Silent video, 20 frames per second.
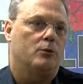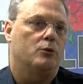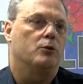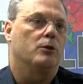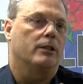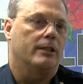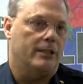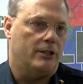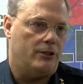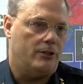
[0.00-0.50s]

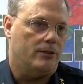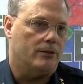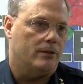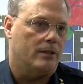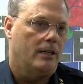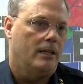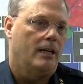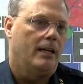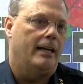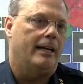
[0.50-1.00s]
drug issues
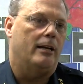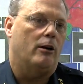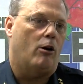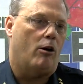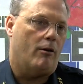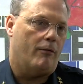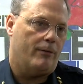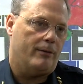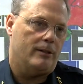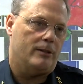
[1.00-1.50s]
and
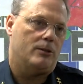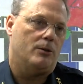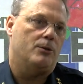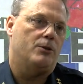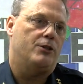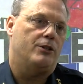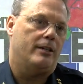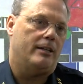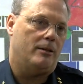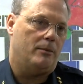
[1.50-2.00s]
often
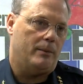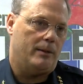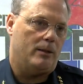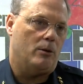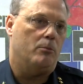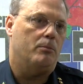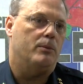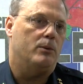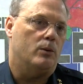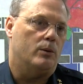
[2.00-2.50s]
associated with
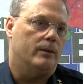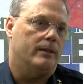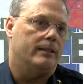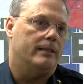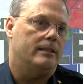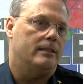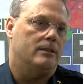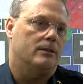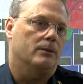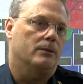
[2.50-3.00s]

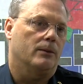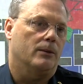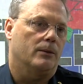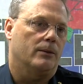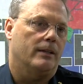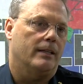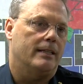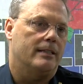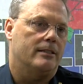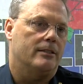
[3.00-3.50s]
opioids or, or
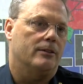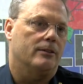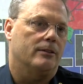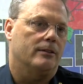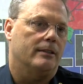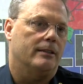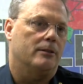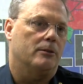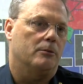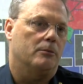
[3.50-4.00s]
things that are
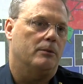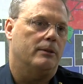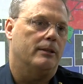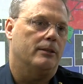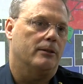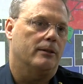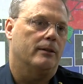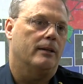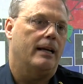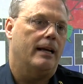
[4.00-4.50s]
that are
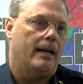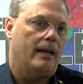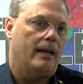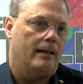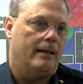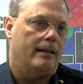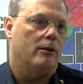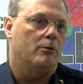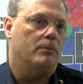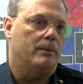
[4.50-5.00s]
that are
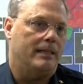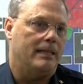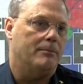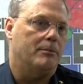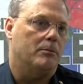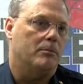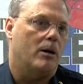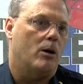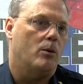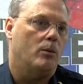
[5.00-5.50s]
help them keep
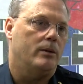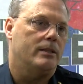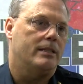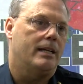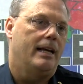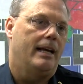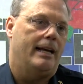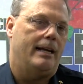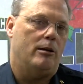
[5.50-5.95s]
them homeless,